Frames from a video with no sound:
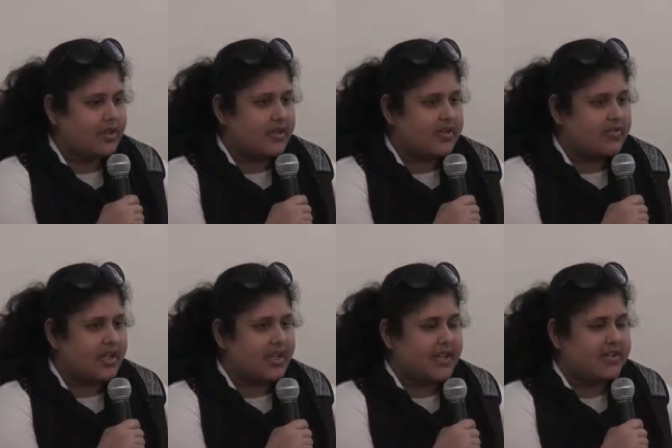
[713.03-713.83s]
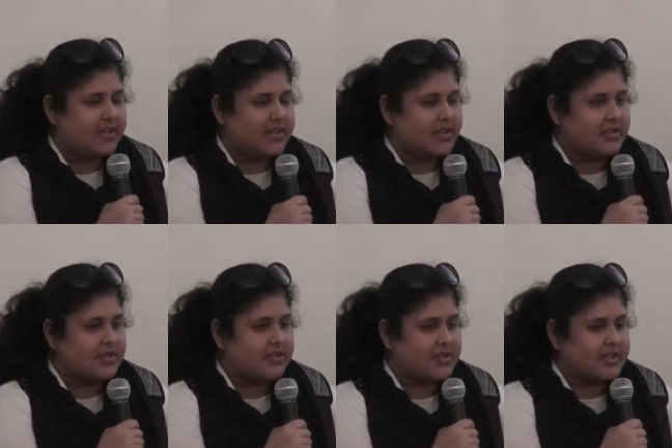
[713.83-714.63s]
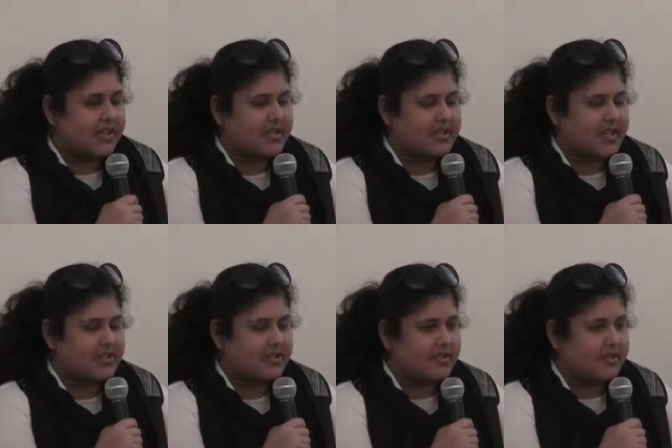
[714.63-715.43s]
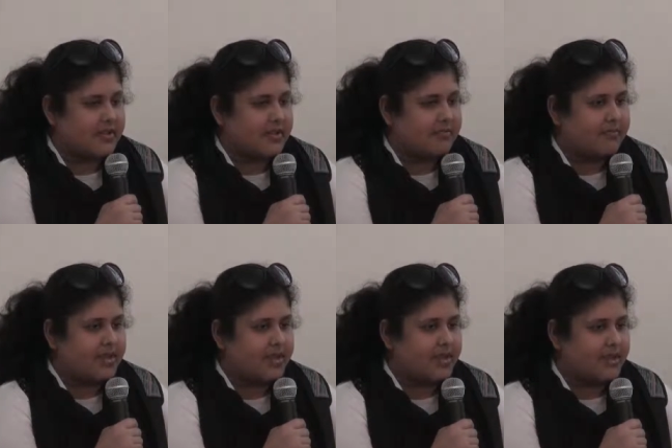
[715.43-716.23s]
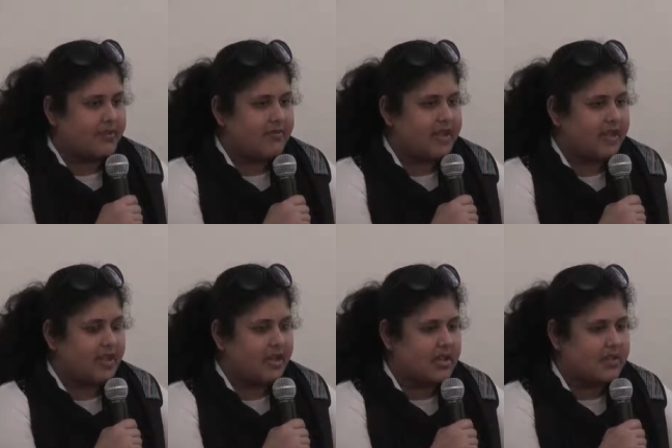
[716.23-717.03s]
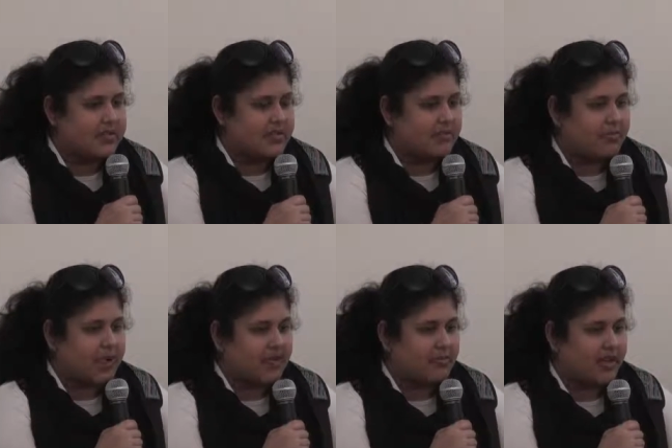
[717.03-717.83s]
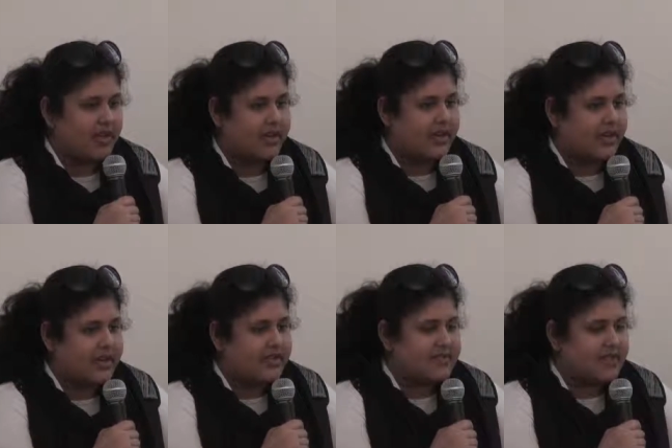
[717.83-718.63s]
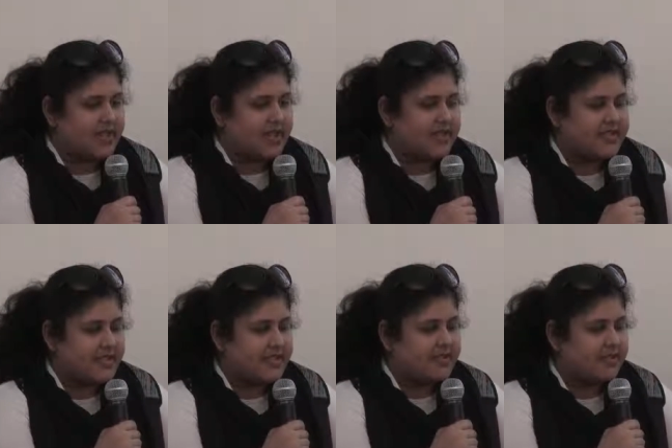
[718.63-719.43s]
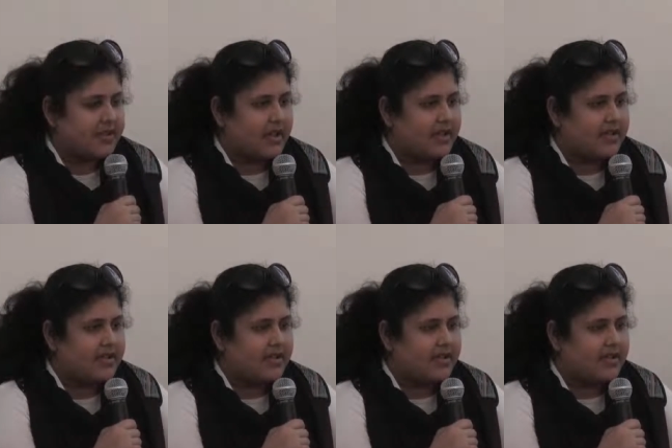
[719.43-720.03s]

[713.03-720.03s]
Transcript: It's really easy to use because I can change invert colours to black and white. It's really easy, and